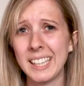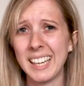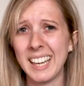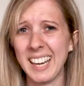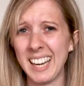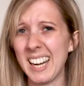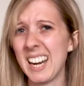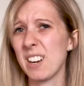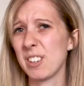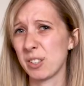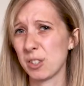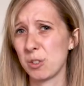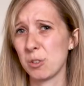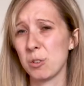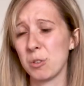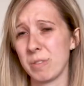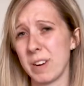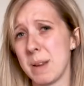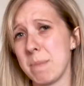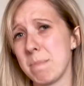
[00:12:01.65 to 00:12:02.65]
In our
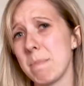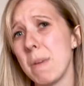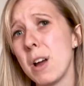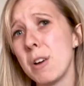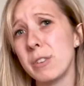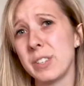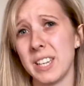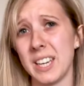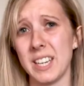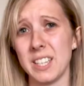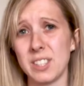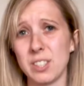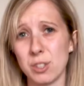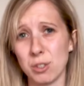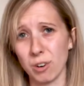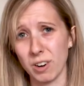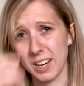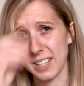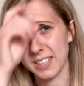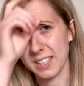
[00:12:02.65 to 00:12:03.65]
story, Moses
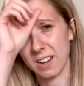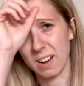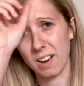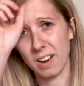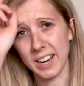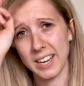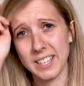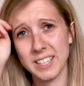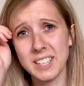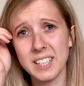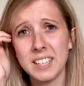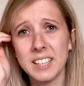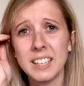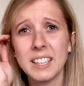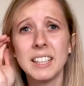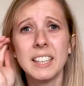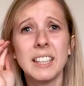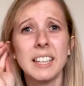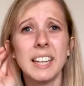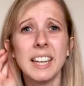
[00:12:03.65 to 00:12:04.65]
tried to hide.
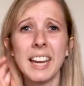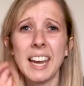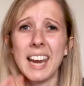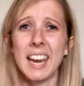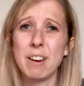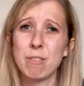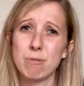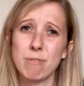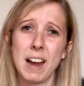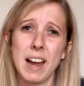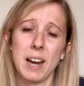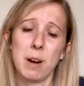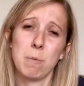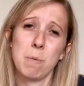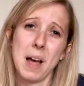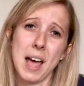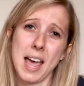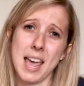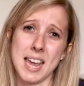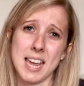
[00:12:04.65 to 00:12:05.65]
He ran
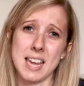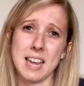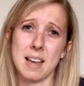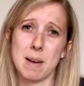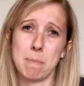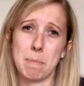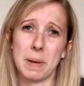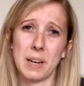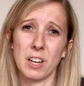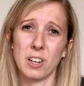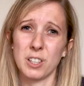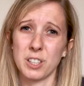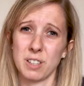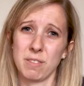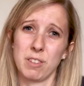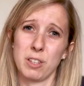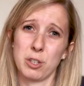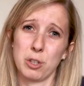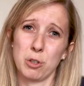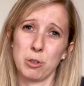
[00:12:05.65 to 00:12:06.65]
away because
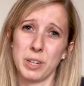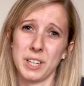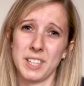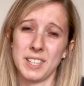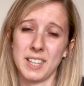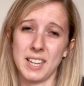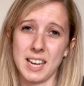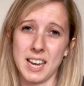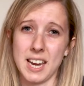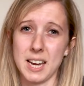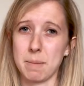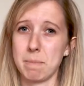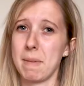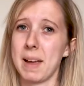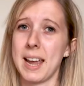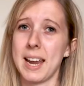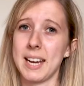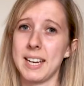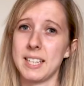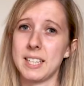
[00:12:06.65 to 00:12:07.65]
of the choice that he'd
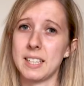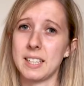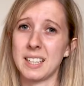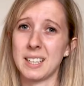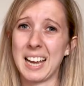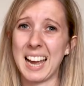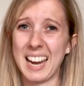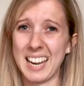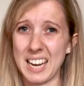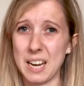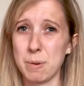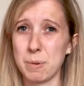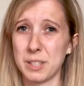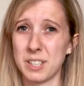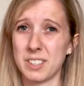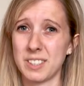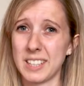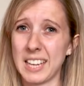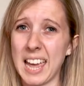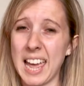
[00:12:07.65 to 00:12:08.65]
made and he was
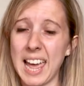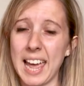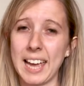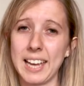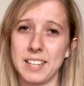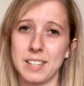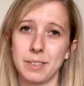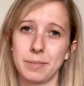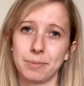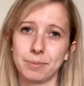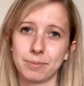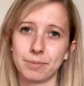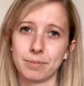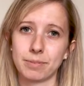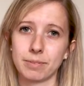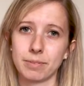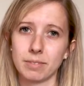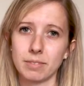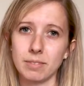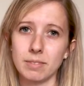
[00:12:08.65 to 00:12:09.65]
scared.
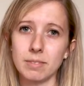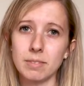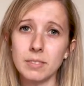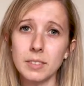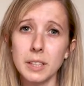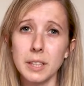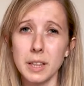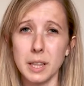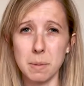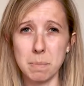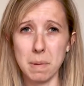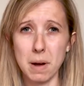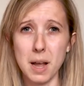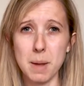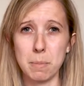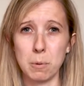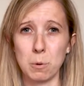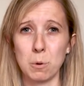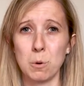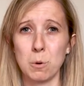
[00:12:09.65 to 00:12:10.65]
The
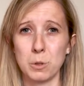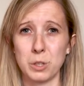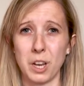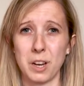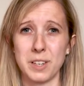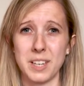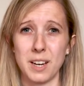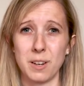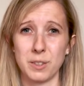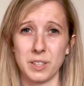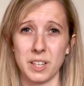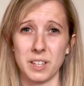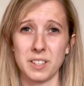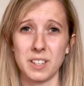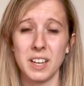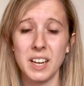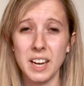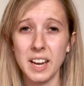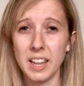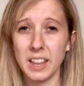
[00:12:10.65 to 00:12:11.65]
Bible also tells us
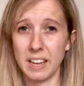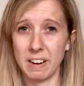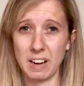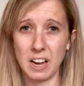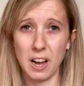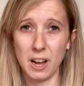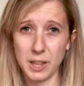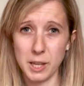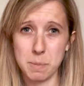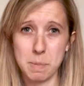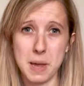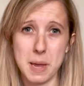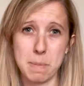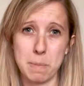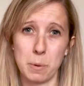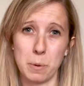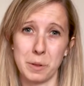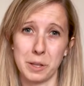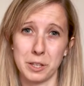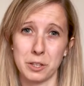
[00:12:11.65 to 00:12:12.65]
there are other
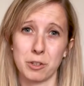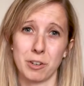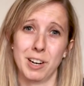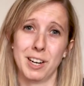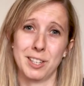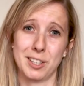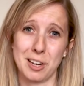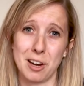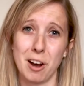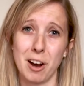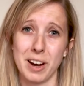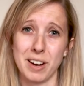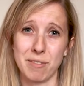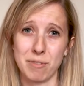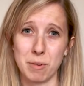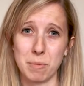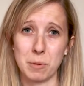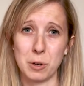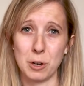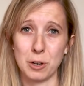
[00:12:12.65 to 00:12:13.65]
people that tried to hide
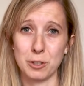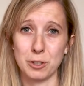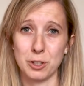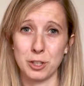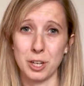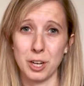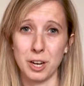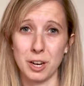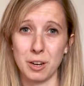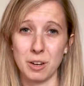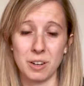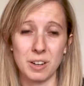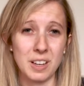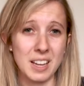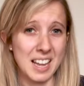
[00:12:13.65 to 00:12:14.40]
from God too.